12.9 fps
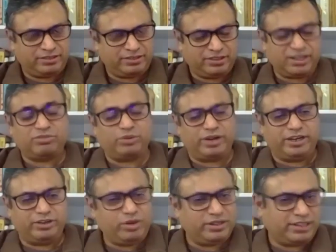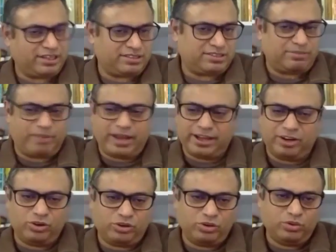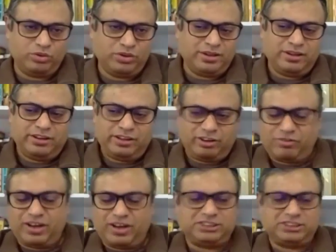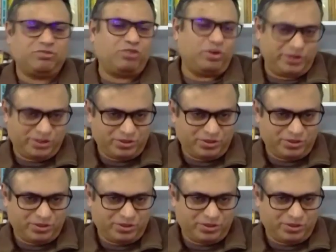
So that's what I do, and that's the background to you know flashing forward to